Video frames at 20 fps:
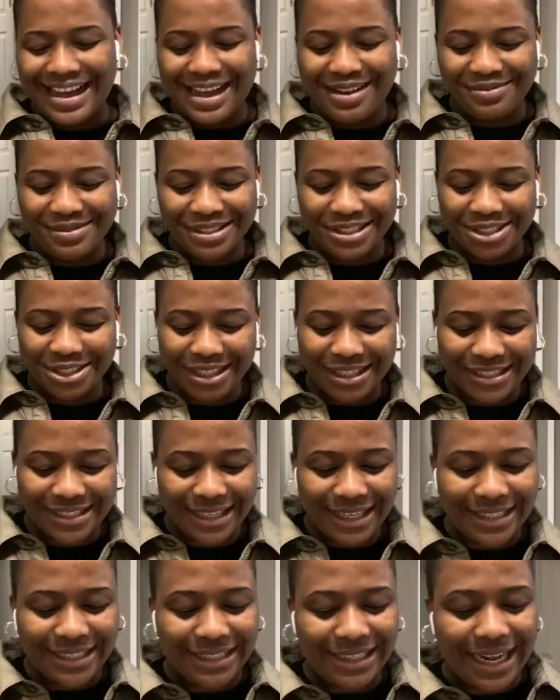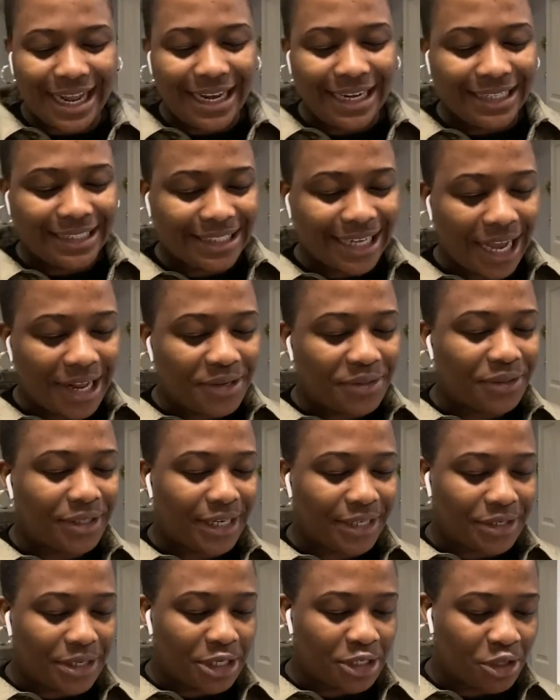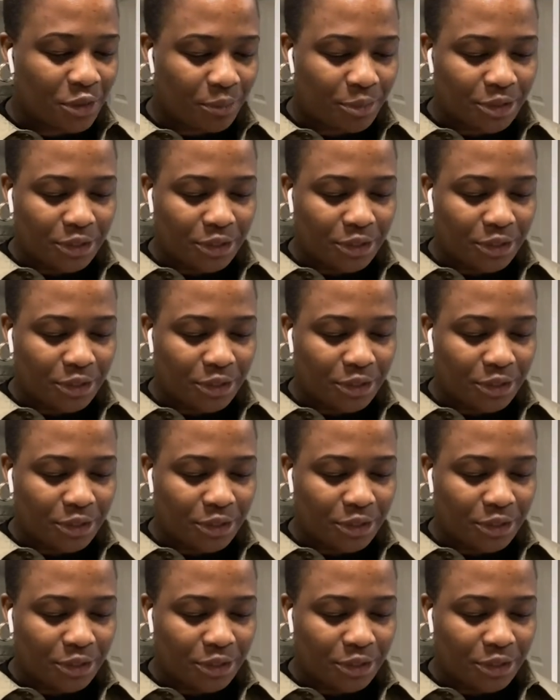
am interested in early childhood education,